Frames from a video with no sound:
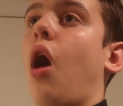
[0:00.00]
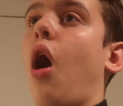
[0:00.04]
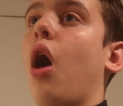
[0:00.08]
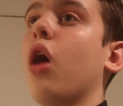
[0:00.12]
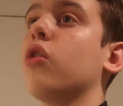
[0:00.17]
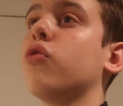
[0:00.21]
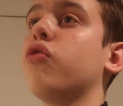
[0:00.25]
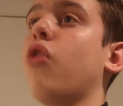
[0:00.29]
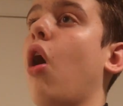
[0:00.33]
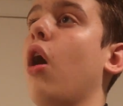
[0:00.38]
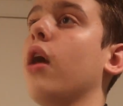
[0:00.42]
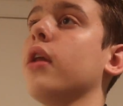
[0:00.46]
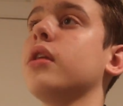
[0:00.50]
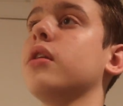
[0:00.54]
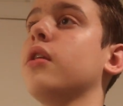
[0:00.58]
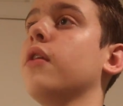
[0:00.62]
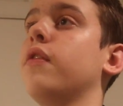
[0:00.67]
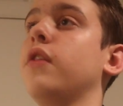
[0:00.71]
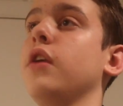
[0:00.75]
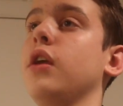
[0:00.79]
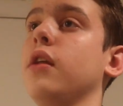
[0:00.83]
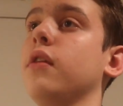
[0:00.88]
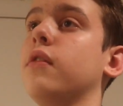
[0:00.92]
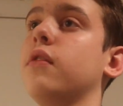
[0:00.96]

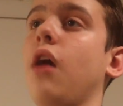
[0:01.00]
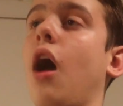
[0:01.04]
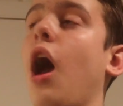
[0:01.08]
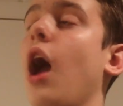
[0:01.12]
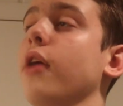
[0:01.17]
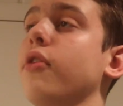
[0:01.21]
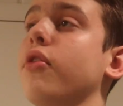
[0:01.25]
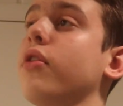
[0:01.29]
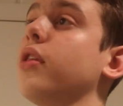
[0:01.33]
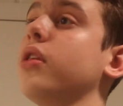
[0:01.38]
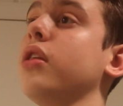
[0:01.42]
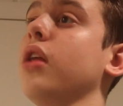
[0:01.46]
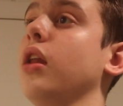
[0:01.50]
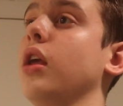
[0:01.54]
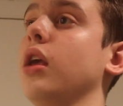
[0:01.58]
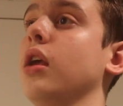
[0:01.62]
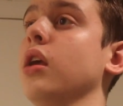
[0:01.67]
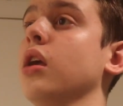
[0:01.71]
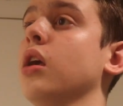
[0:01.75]
across the entire city.